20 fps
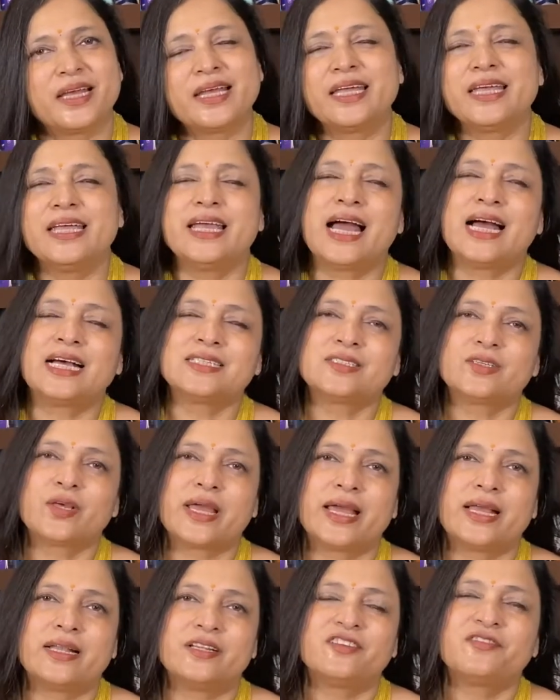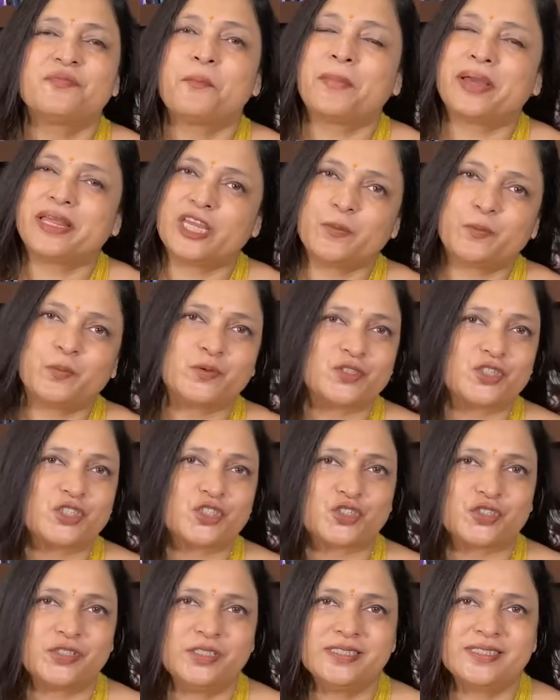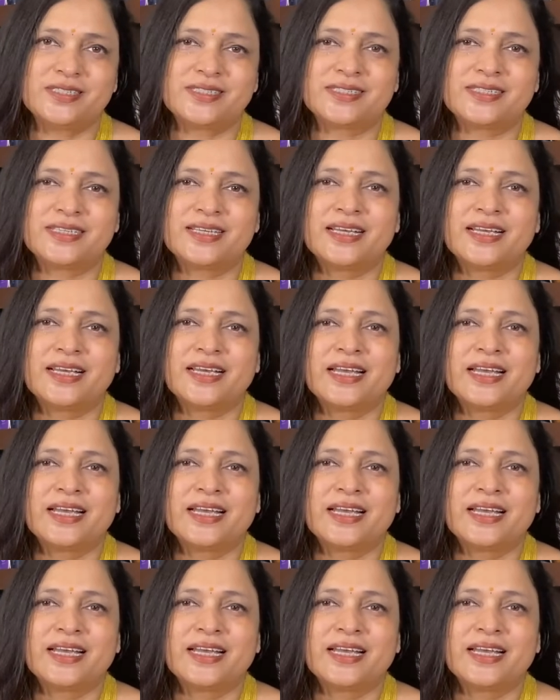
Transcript: He has held many positions.